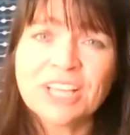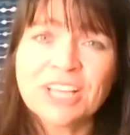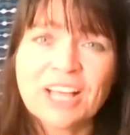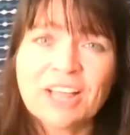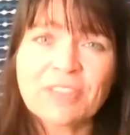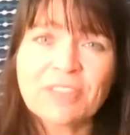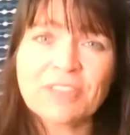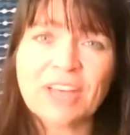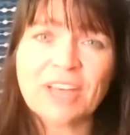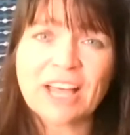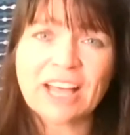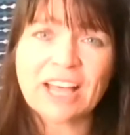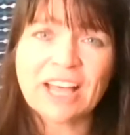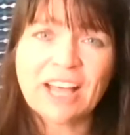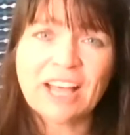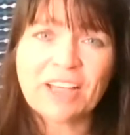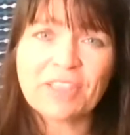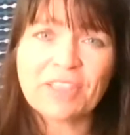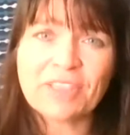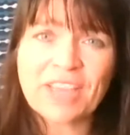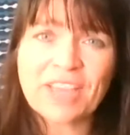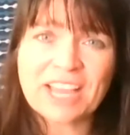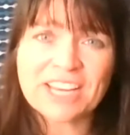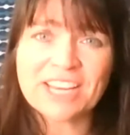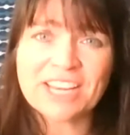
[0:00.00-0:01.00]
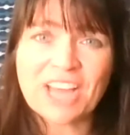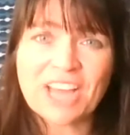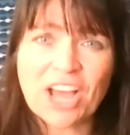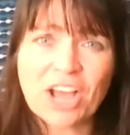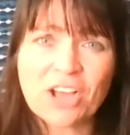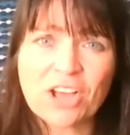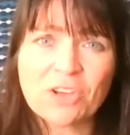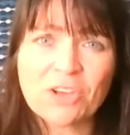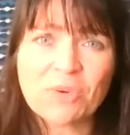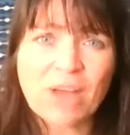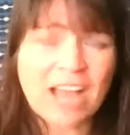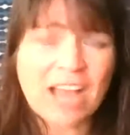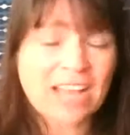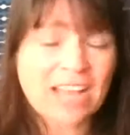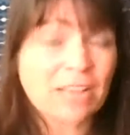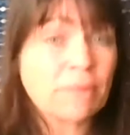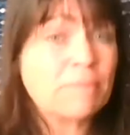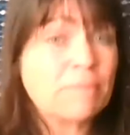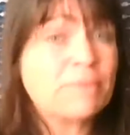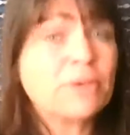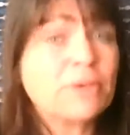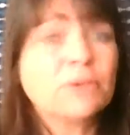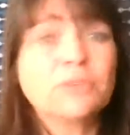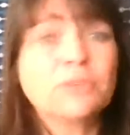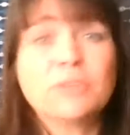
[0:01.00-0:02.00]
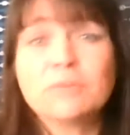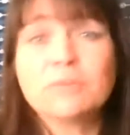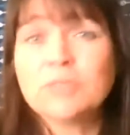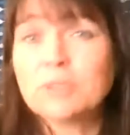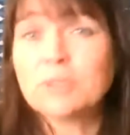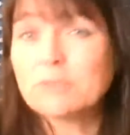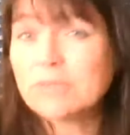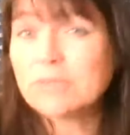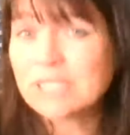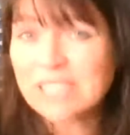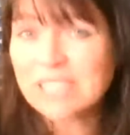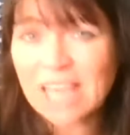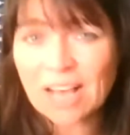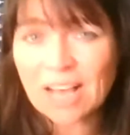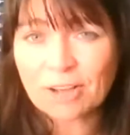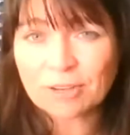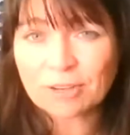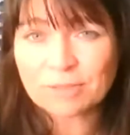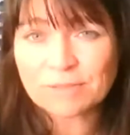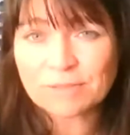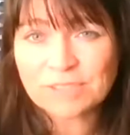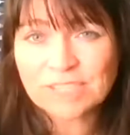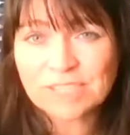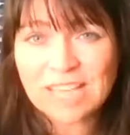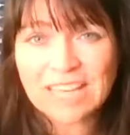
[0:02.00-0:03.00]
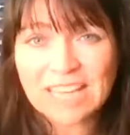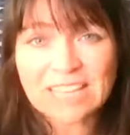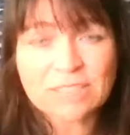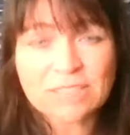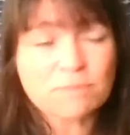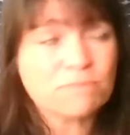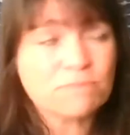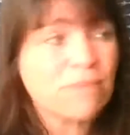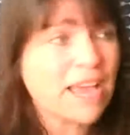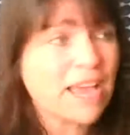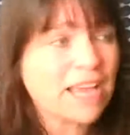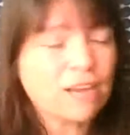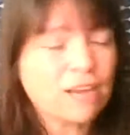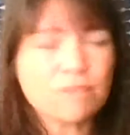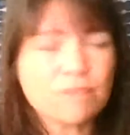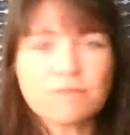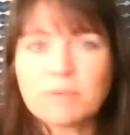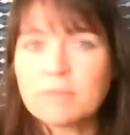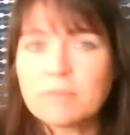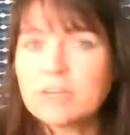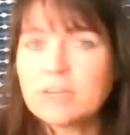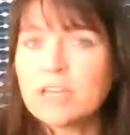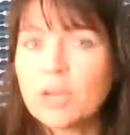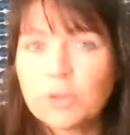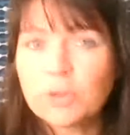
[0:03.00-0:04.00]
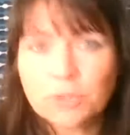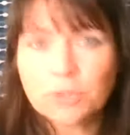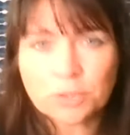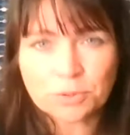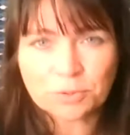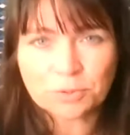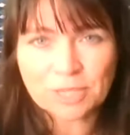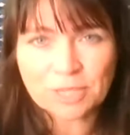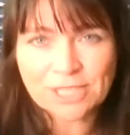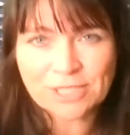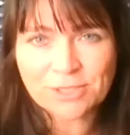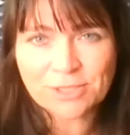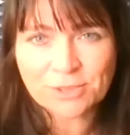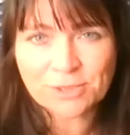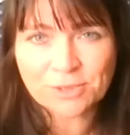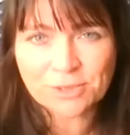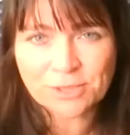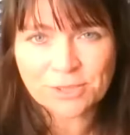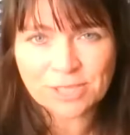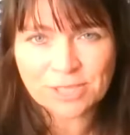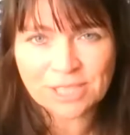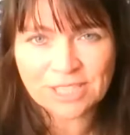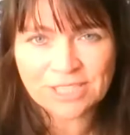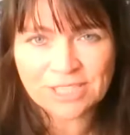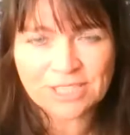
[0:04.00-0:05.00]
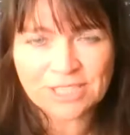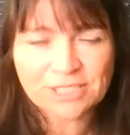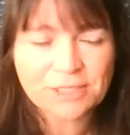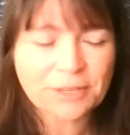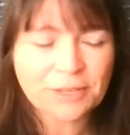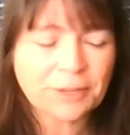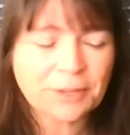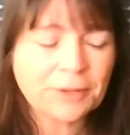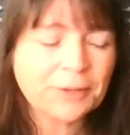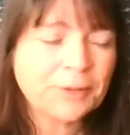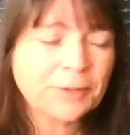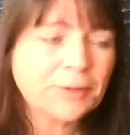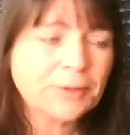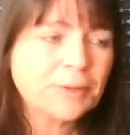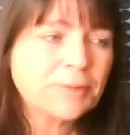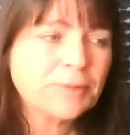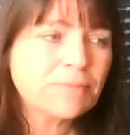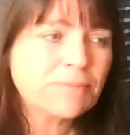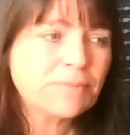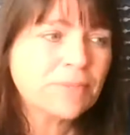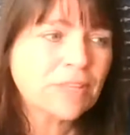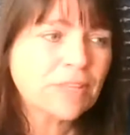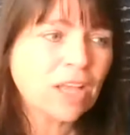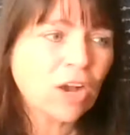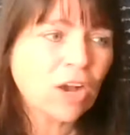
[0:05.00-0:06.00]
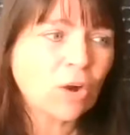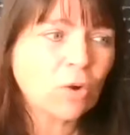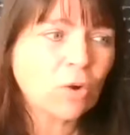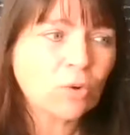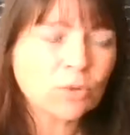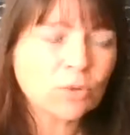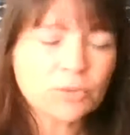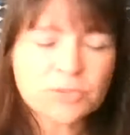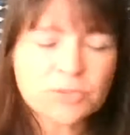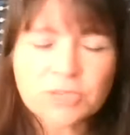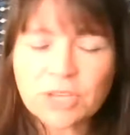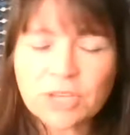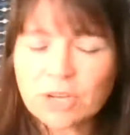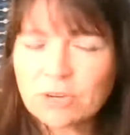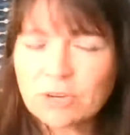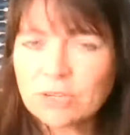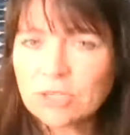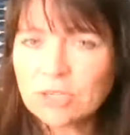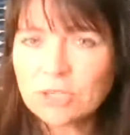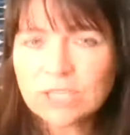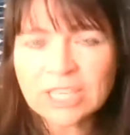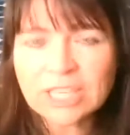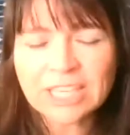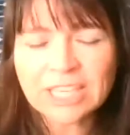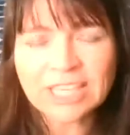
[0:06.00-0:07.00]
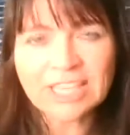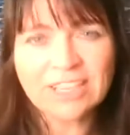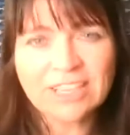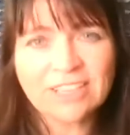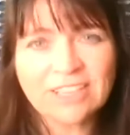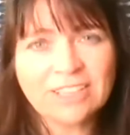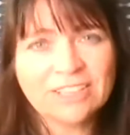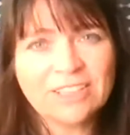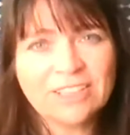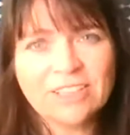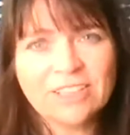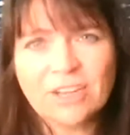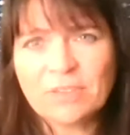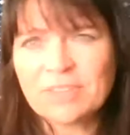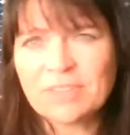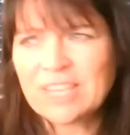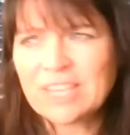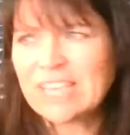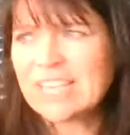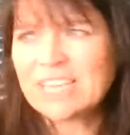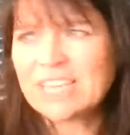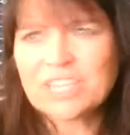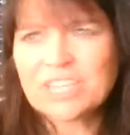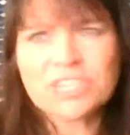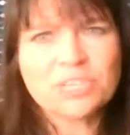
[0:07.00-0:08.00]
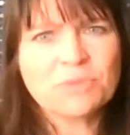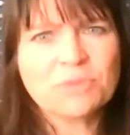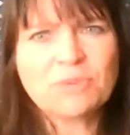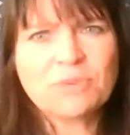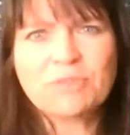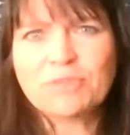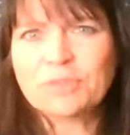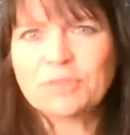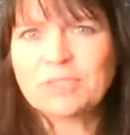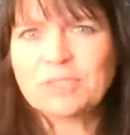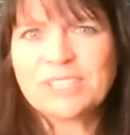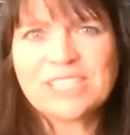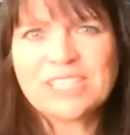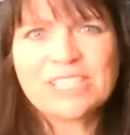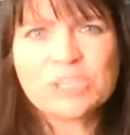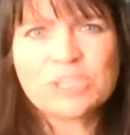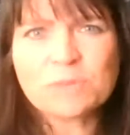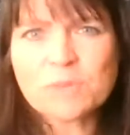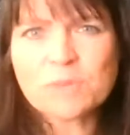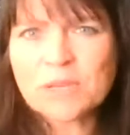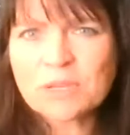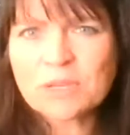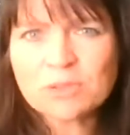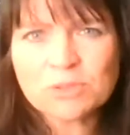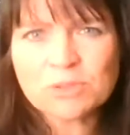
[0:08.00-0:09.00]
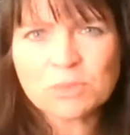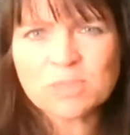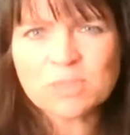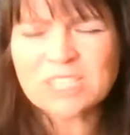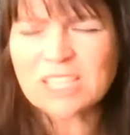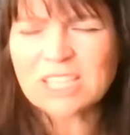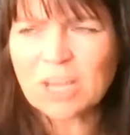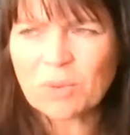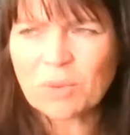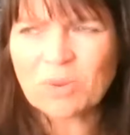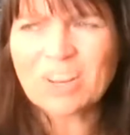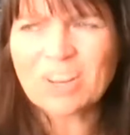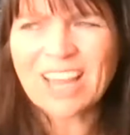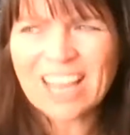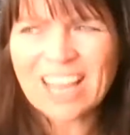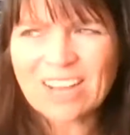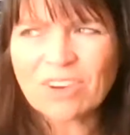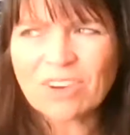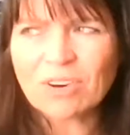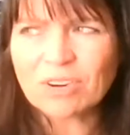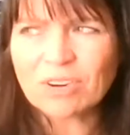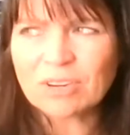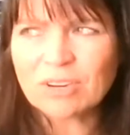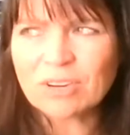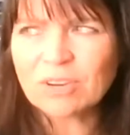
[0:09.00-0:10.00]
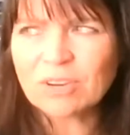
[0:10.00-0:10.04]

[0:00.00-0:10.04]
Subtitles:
that they know and can build them themselves. And it's made from local resources. Also looking at, the issue of all these spills was like, well, hang on,